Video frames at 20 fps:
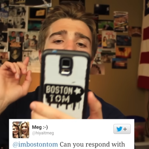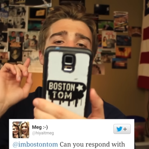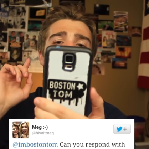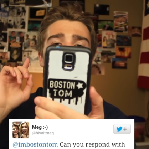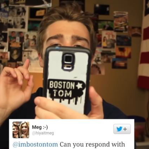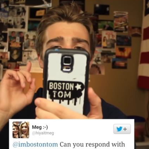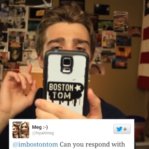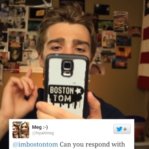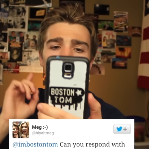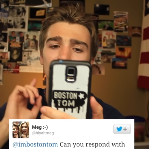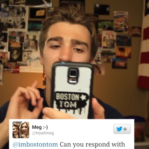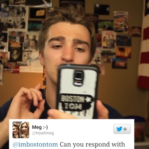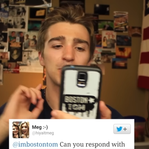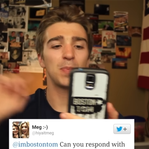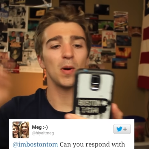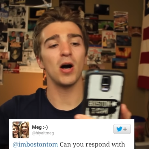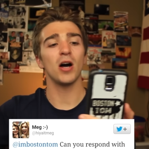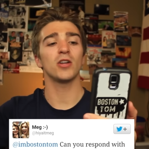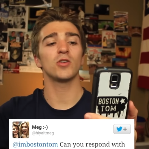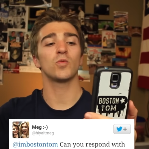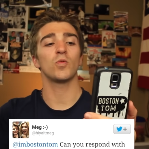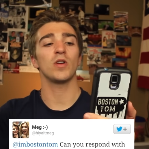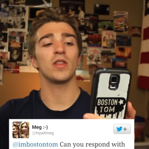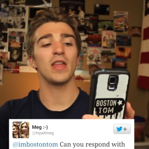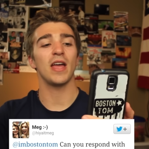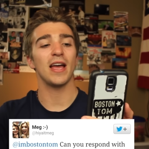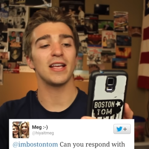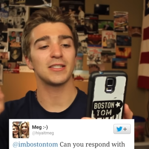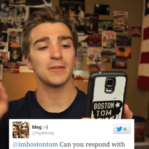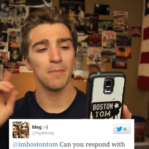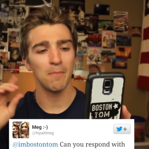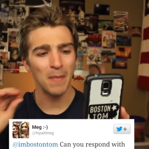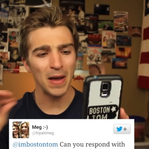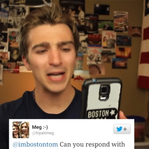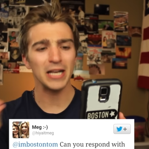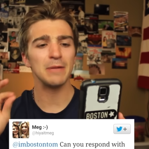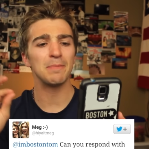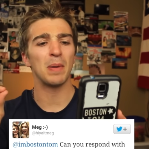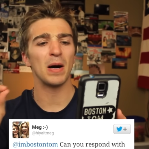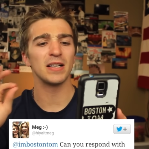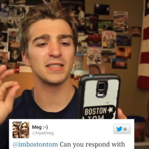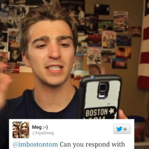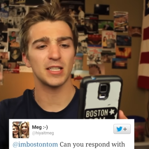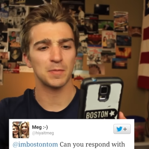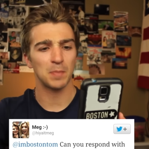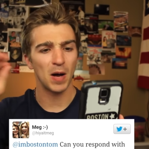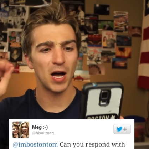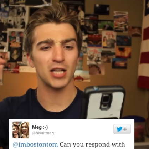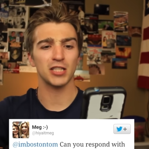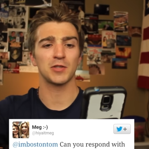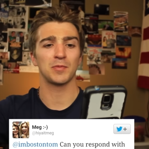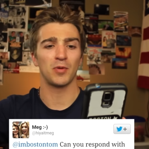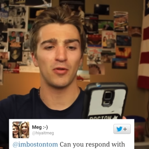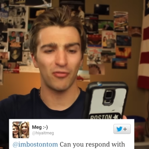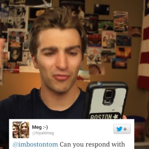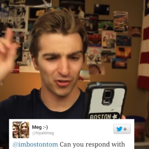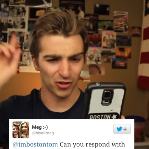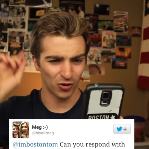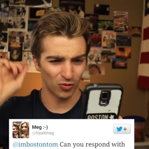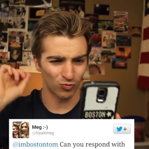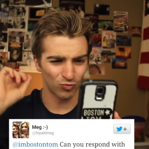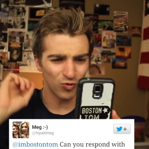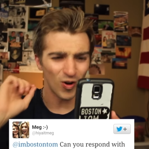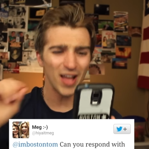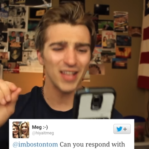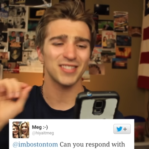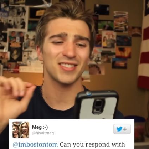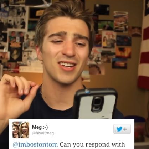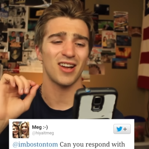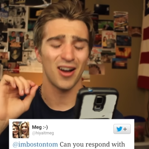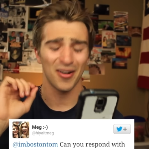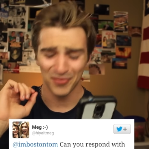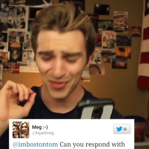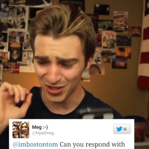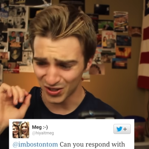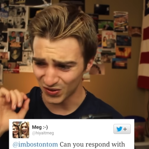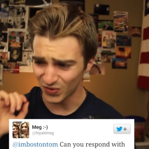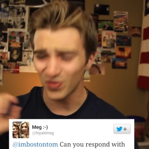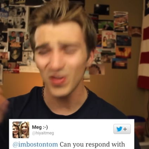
to know, can I respond with as many puns as possible for the rest of this